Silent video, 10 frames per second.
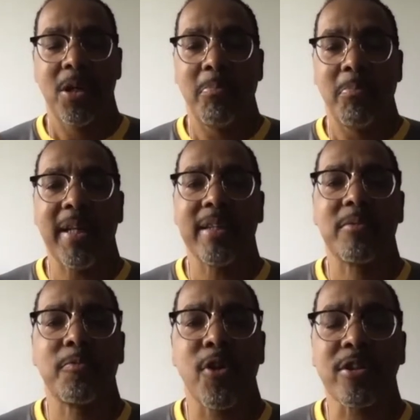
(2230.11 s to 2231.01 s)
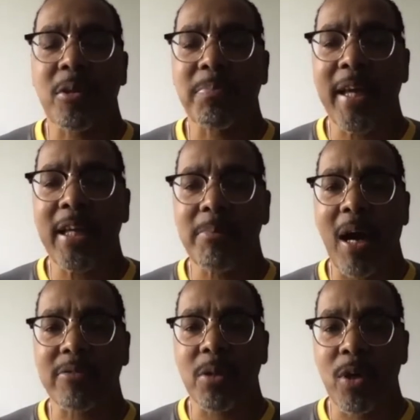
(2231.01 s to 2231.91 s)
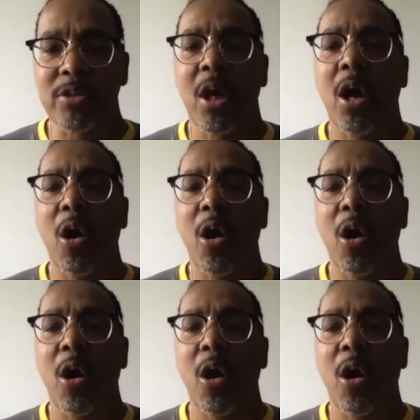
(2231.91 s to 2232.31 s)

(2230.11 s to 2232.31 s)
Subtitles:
But his first complaint about them was,